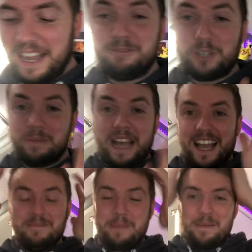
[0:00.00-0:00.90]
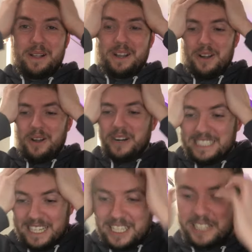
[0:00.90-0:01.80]
I've dropped... People are going to go
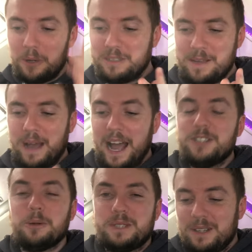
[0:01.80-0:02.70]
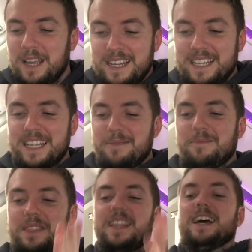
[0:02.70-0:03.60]
crazy because I dropped it, but I dropped it...
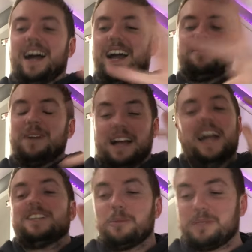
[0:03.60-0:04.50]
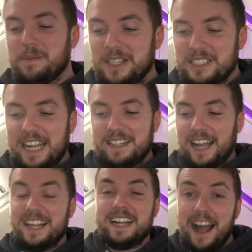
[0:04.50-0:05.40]
I dropped it because I,
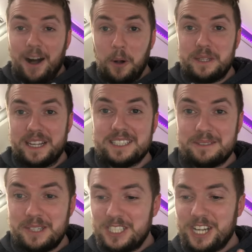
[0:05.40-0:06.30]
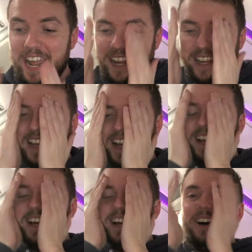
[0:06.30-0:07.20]
I can't hold it because I'm going to shake.
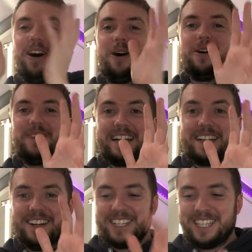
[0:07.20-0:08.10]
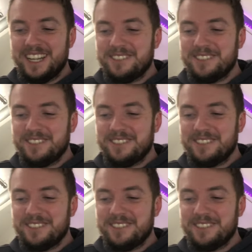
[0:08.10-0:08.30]
Oh my gosh.